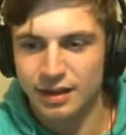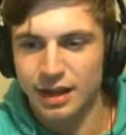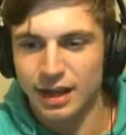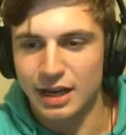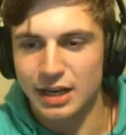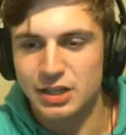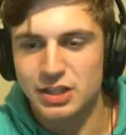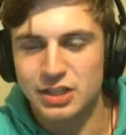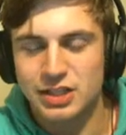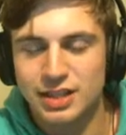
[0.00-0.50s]

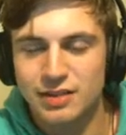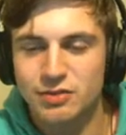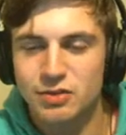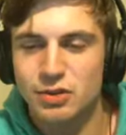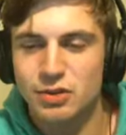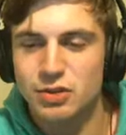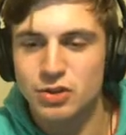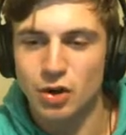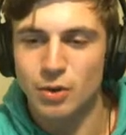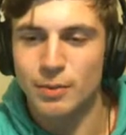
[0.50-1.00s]
And it just gives
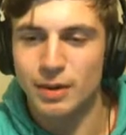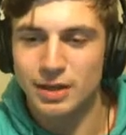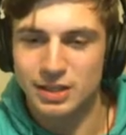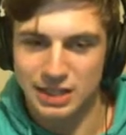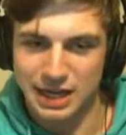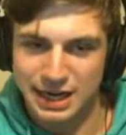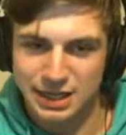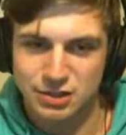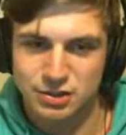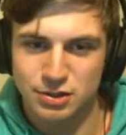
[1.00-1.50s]
you so much
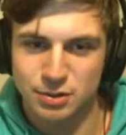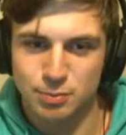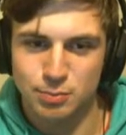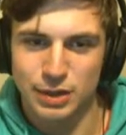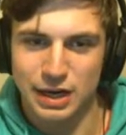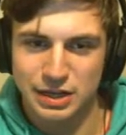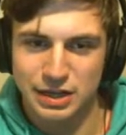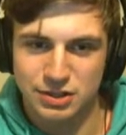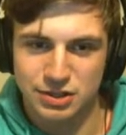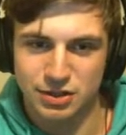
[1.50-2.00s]
extra
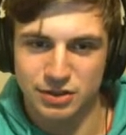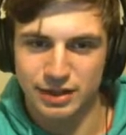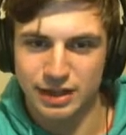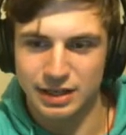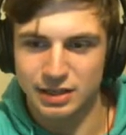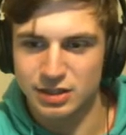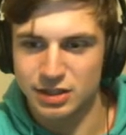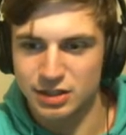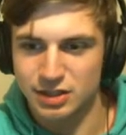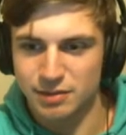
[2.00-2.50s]
pressure
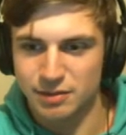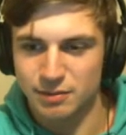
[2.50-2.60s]
than just